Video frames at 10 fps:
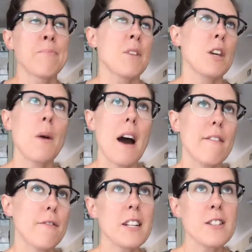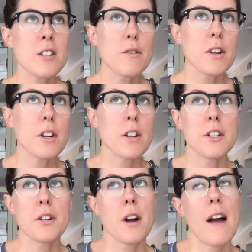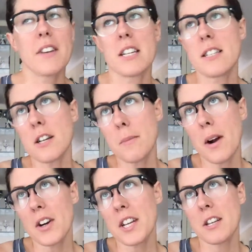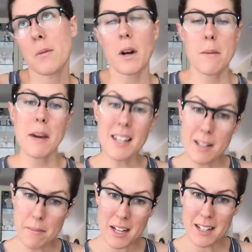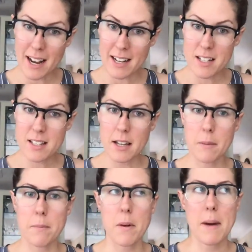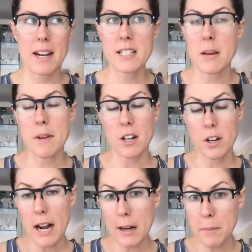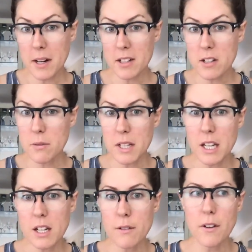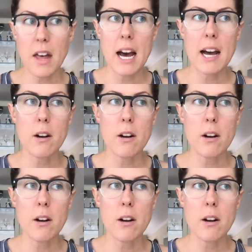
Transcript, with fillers: you have friends over or you're having a dinner party and you want to make something nice, like the macadamia crack bars are really good for that,